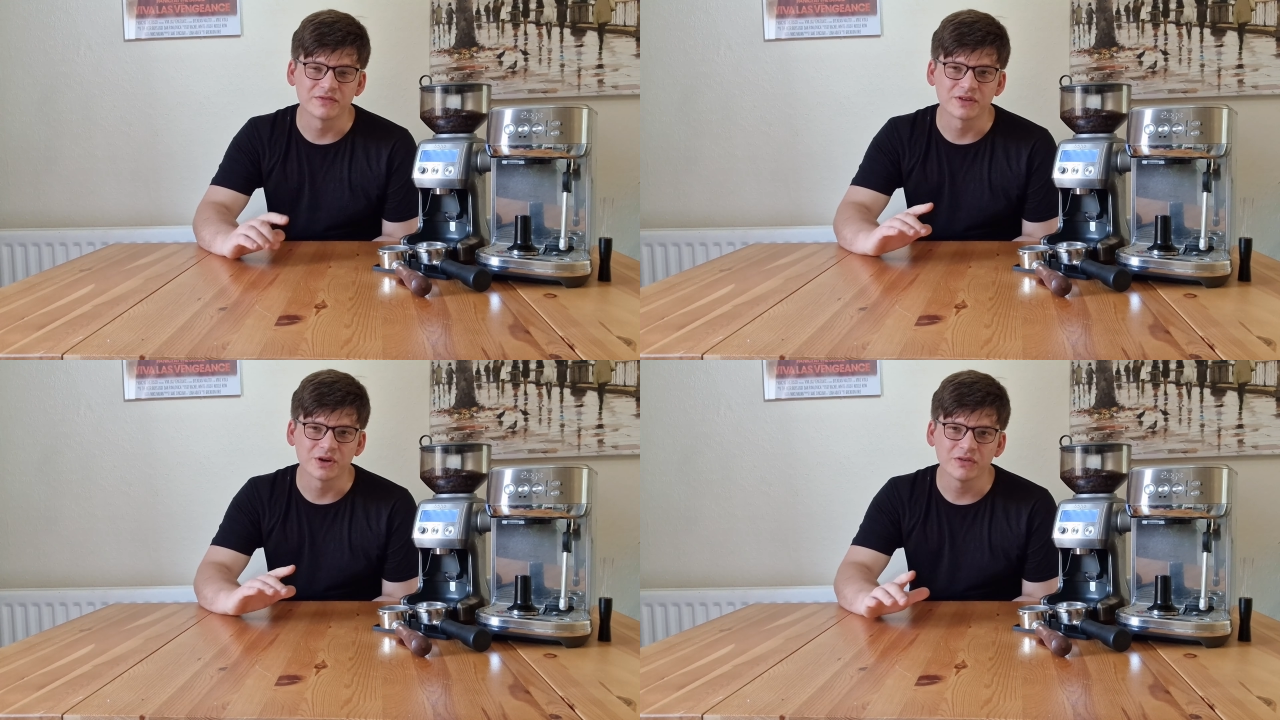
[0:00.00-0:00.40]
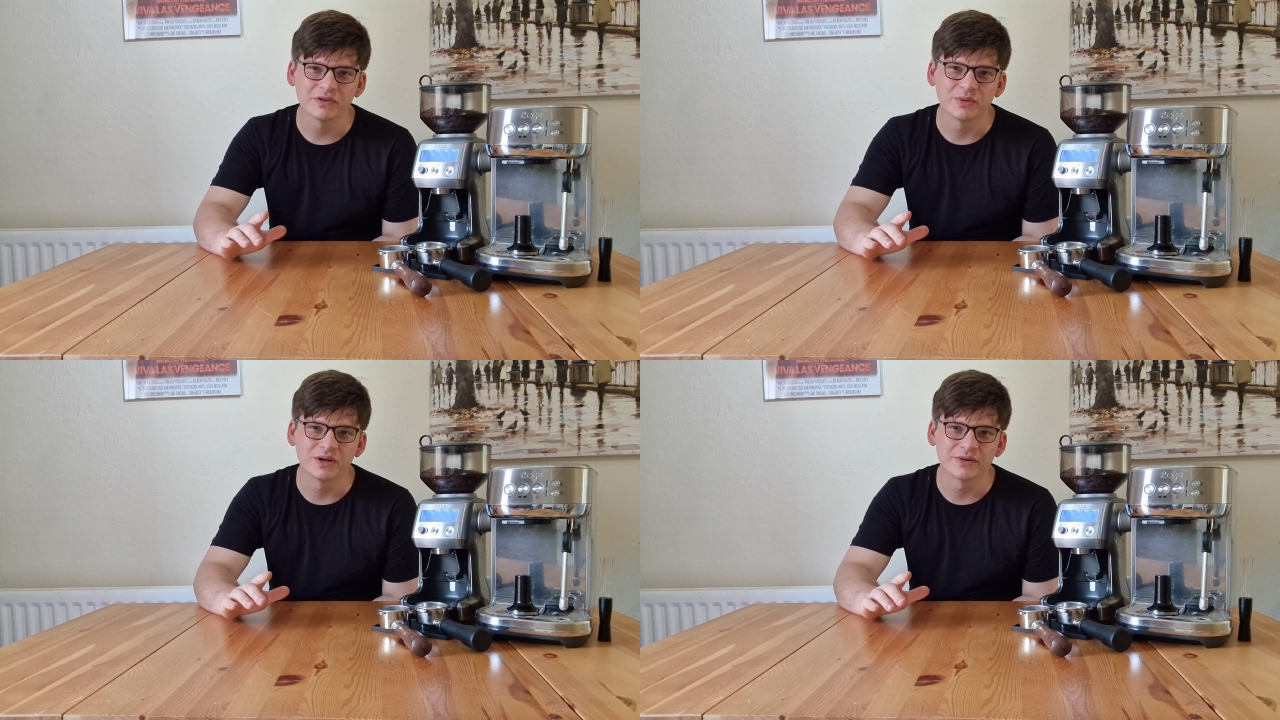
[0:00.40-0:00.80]
for the coffee
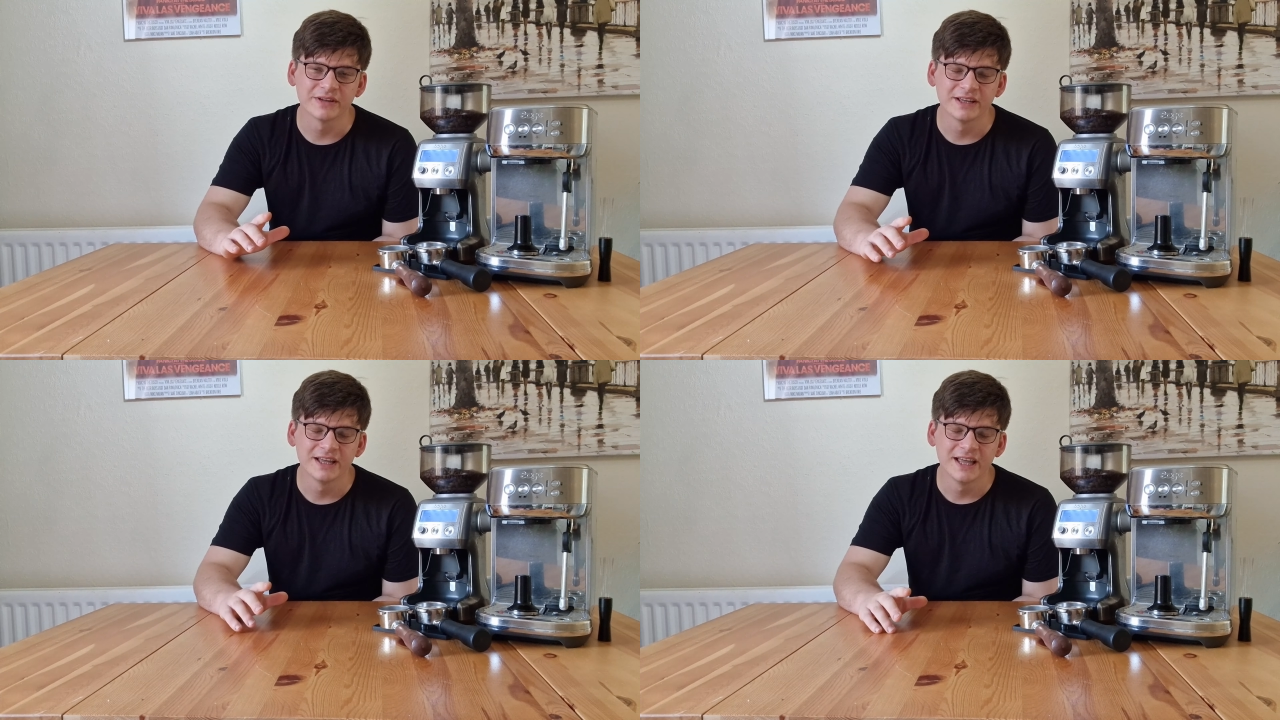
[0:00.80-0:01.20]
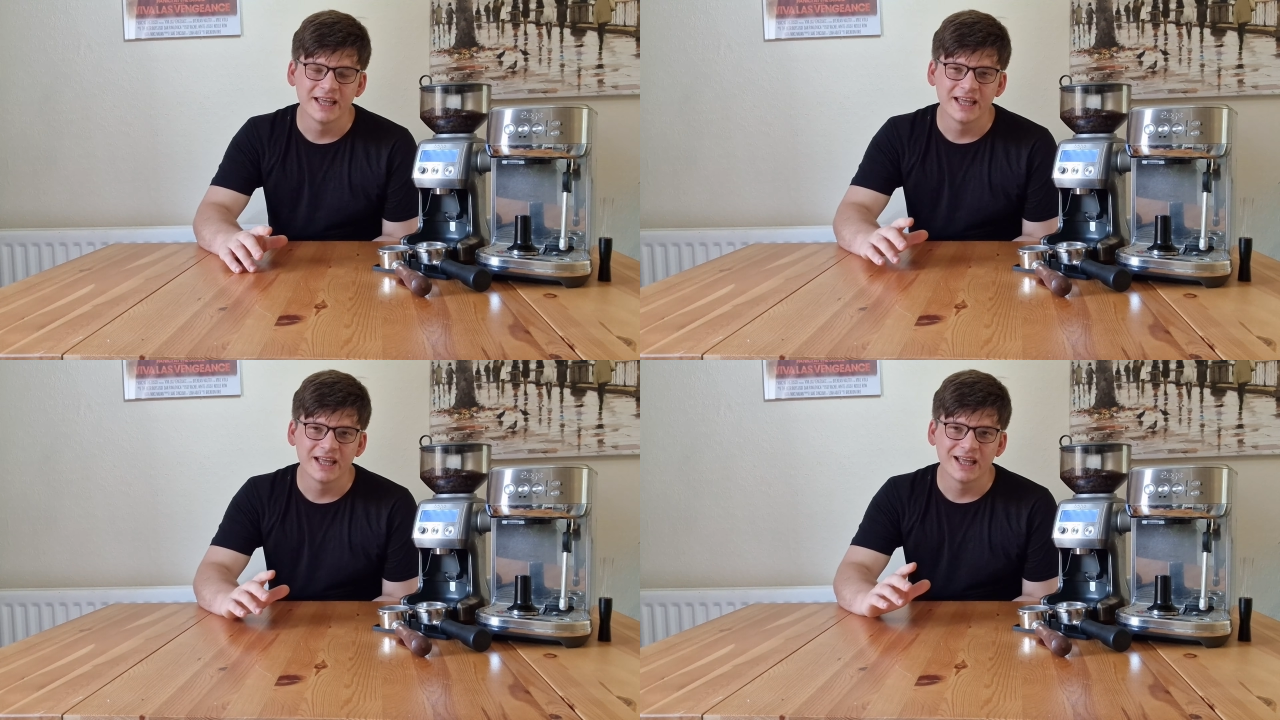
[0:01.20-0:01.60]
world
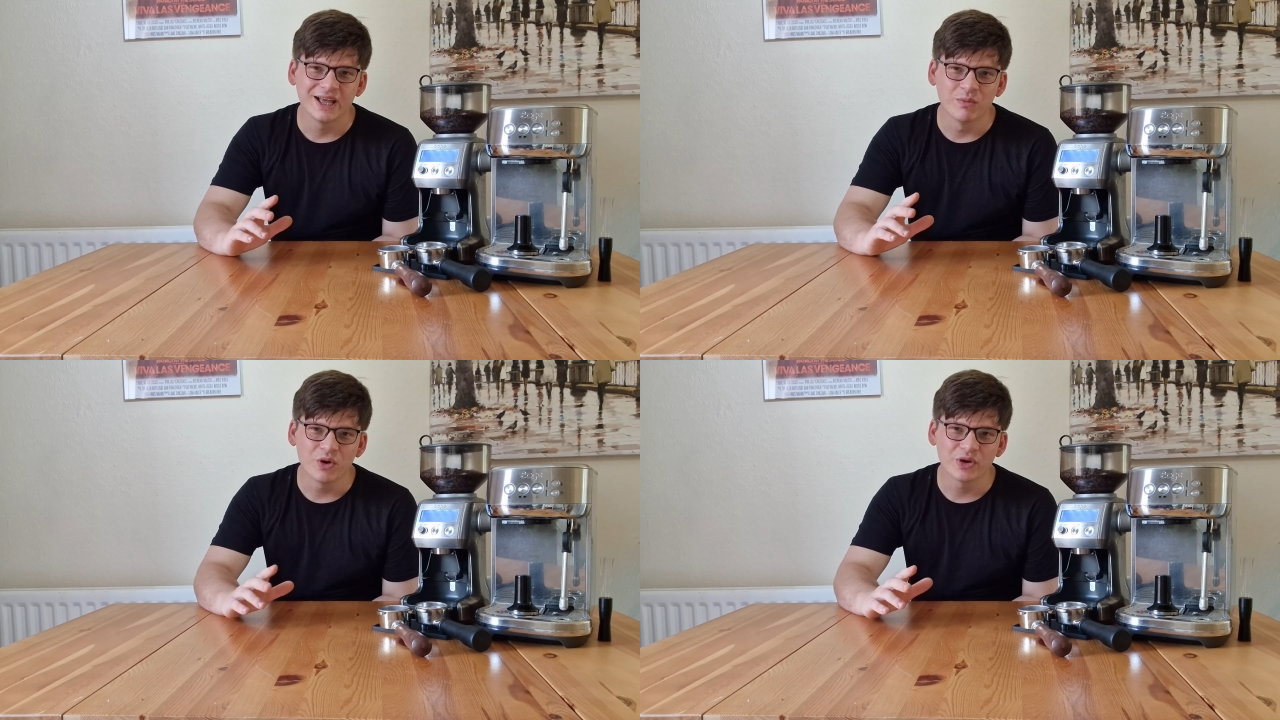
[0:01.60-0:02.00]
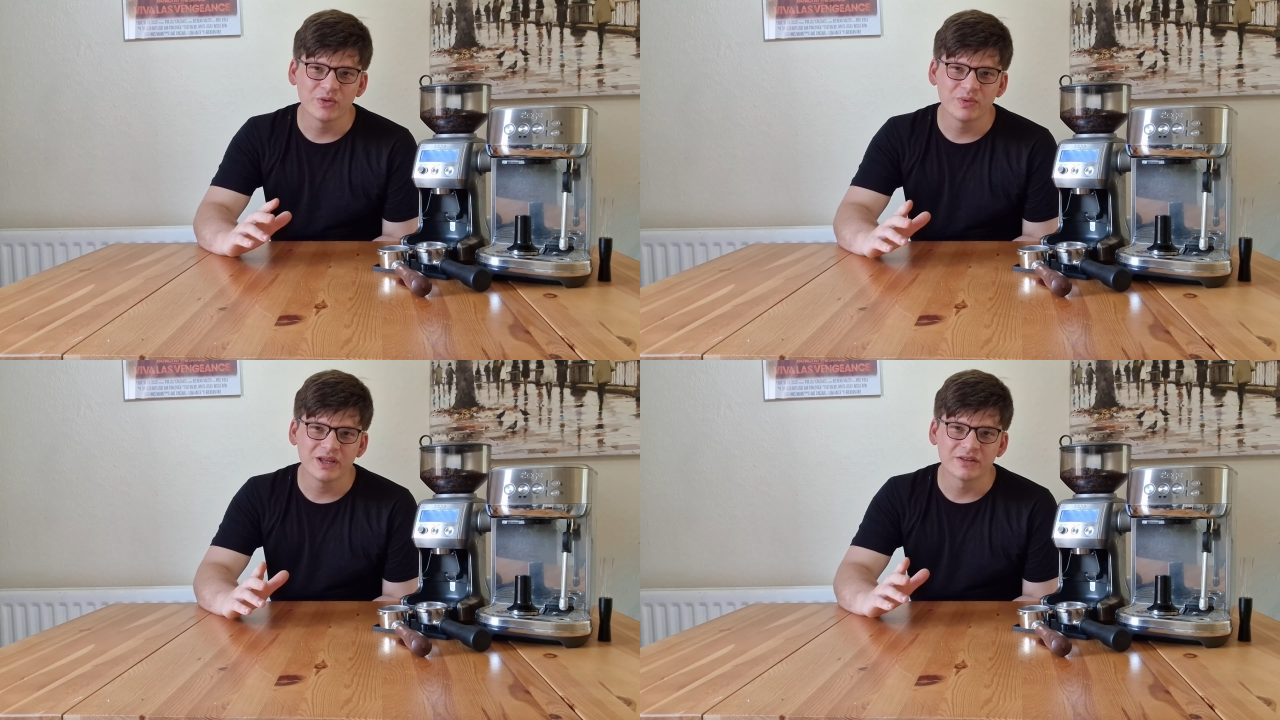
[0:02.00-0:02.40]
and what
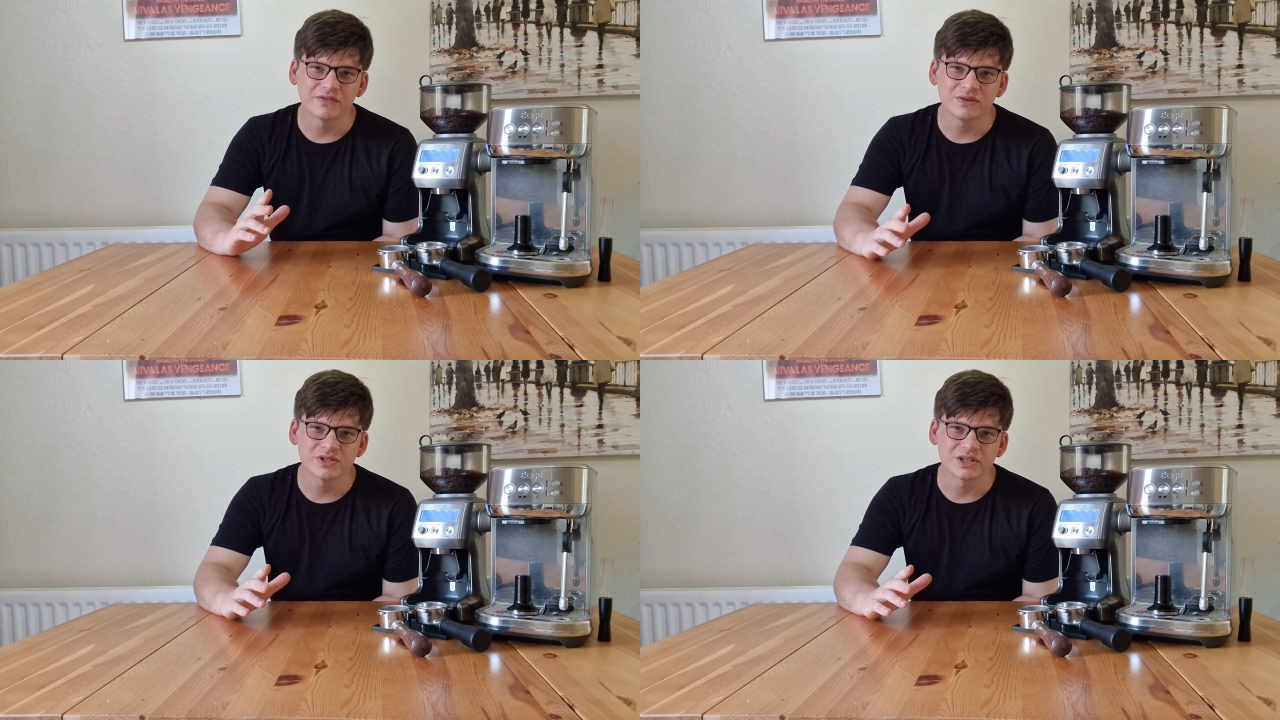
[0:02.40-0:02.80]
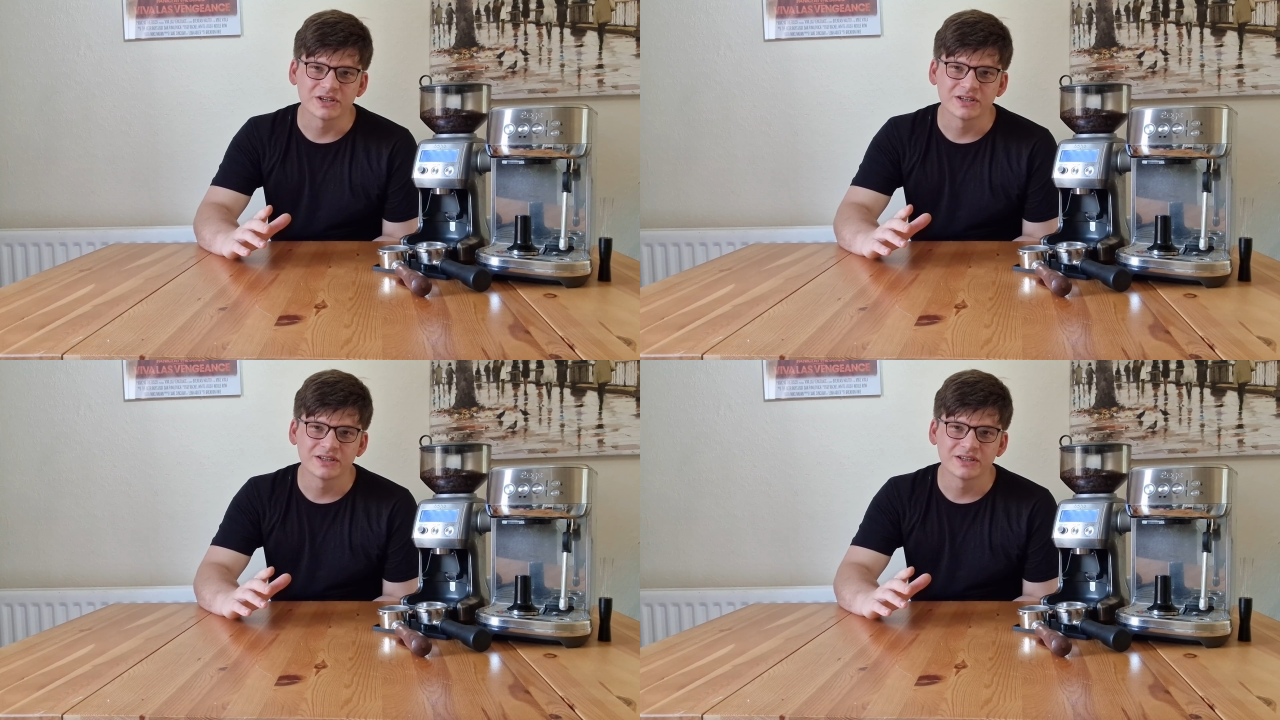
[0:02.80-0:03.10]
could be the future